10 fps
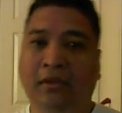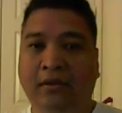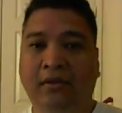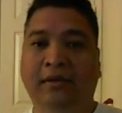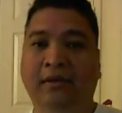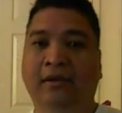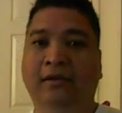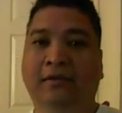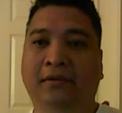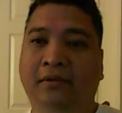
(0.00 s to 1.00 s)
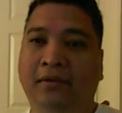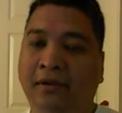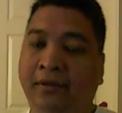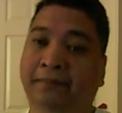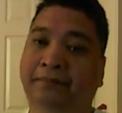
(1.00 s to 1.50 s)
Hey guys,
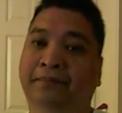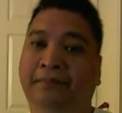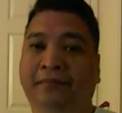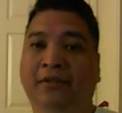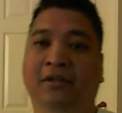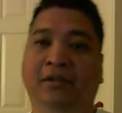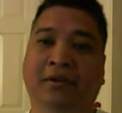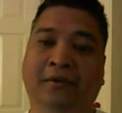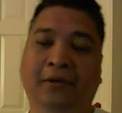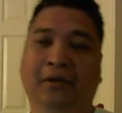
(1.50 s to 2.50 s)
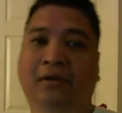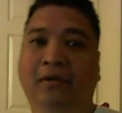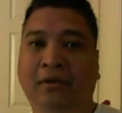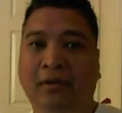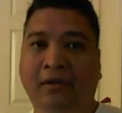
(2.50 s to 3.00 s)
this is Eric.
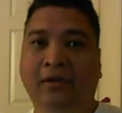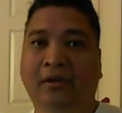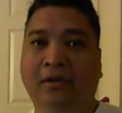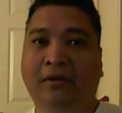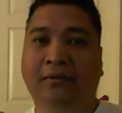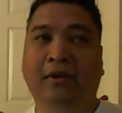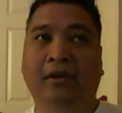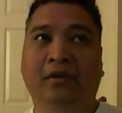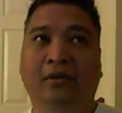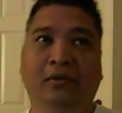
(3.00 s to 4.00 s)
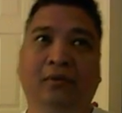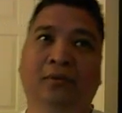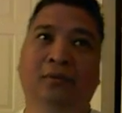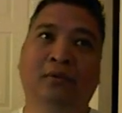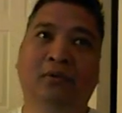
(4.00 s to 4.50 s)
I would like
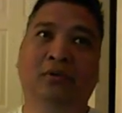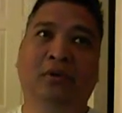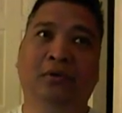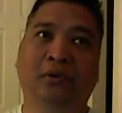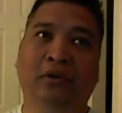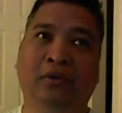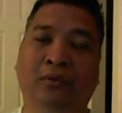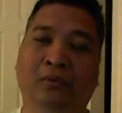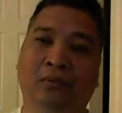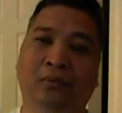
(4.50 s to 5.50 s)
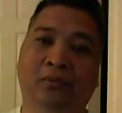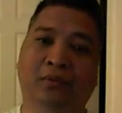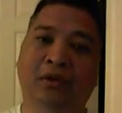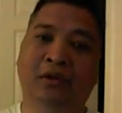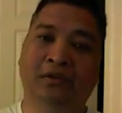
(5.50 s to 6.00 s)
to show you
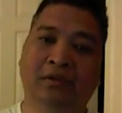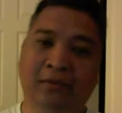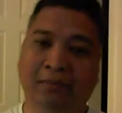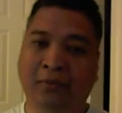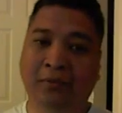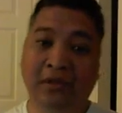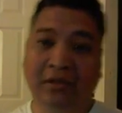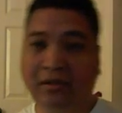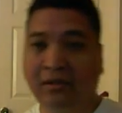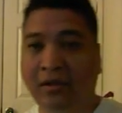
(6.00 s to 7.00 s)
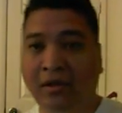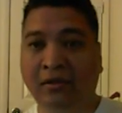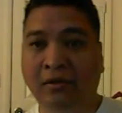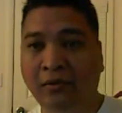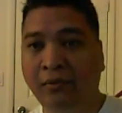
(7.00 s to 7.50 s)
some tricks that I
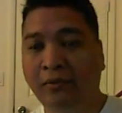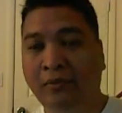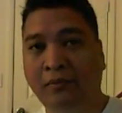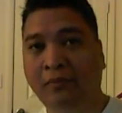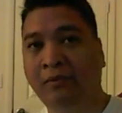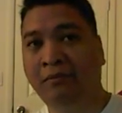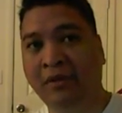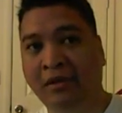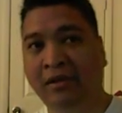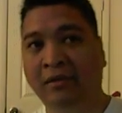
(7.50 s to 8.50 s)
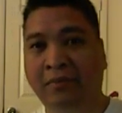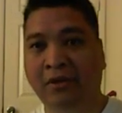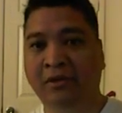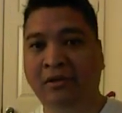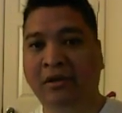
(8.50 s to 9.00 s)
do with my
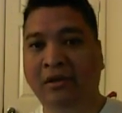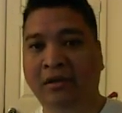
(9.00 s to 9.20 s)
budgeting,